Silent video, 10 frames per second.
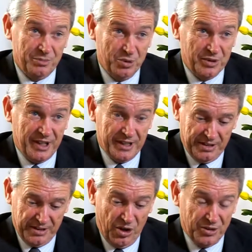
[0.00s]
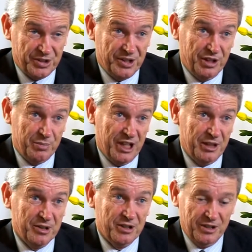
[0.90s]
put that acknowledged in the
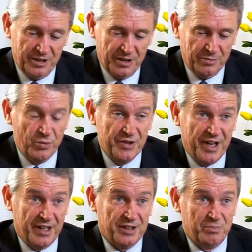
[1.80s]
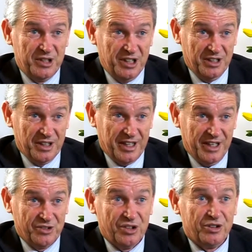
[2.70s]
paper with that particular
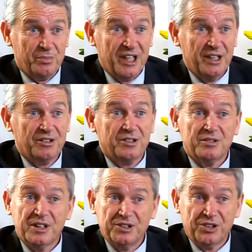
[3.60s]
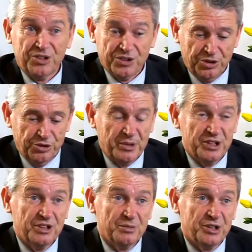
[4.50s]
councillor and mayor, and he's an astute
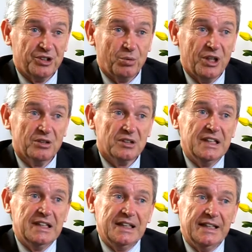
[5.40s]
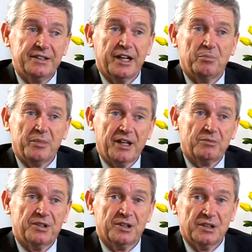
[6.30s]
businessman as well. He's come back
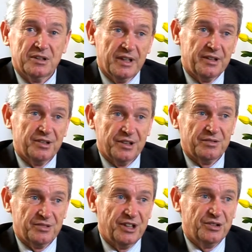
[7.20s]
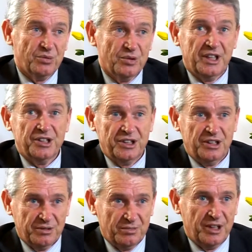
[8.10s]
with a letter that says, well, yes, he
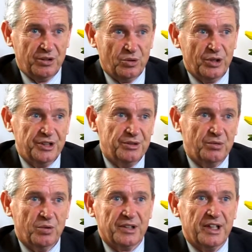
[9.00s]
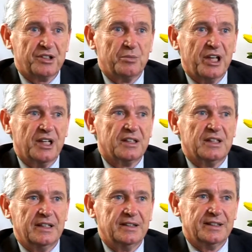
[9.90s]
agrees with what that's about,
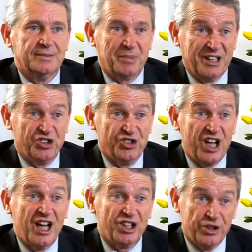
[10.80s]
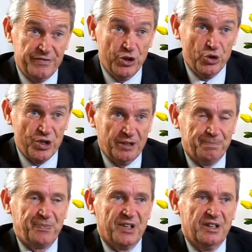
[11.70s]
and that budgets are confusing,
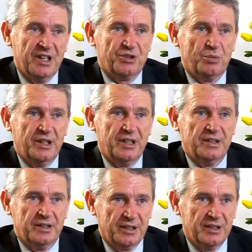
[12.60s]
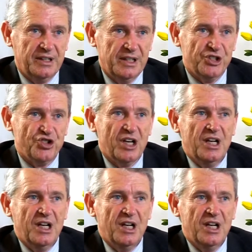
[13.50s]
and that's where the key is.